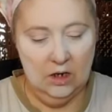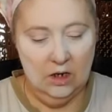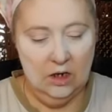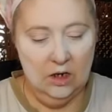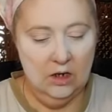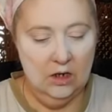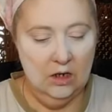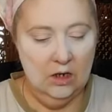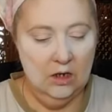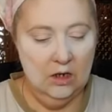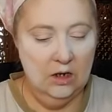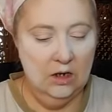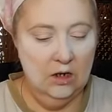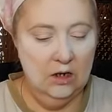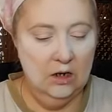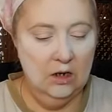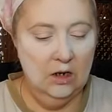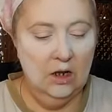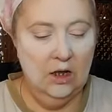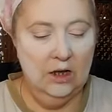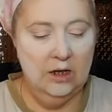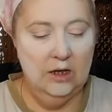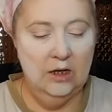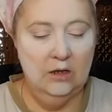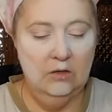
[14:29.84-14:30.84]
in
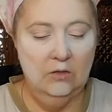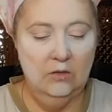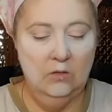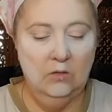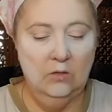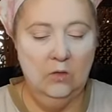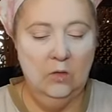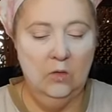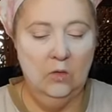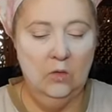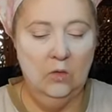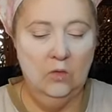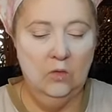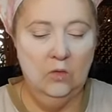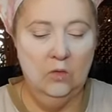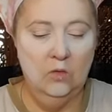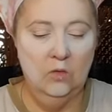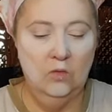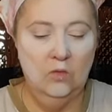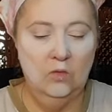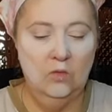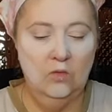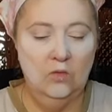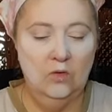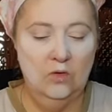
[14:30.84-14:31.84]
Light
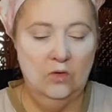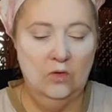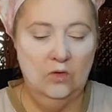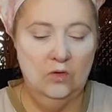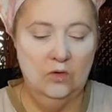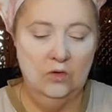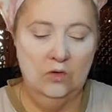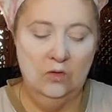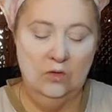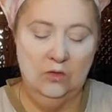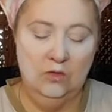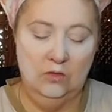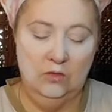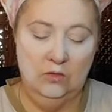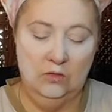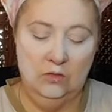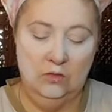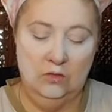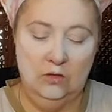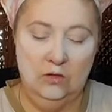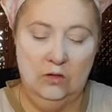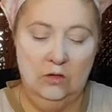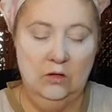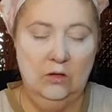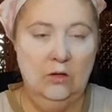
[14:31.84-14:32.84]
Rose.
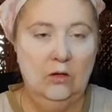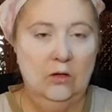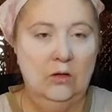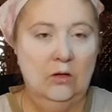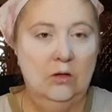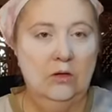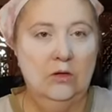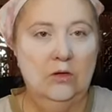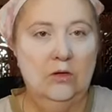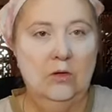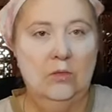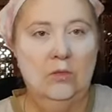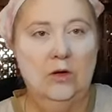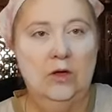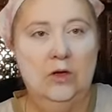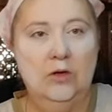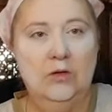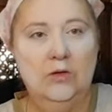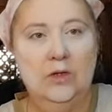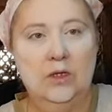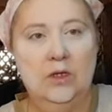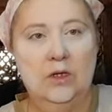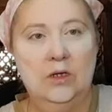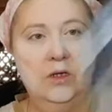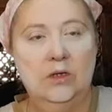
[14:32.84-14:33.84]
So I'm going to
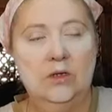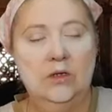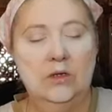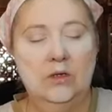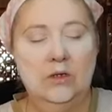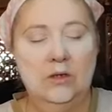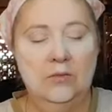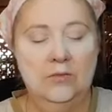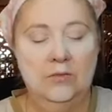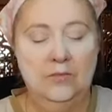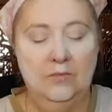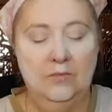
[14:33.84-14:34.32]
use this.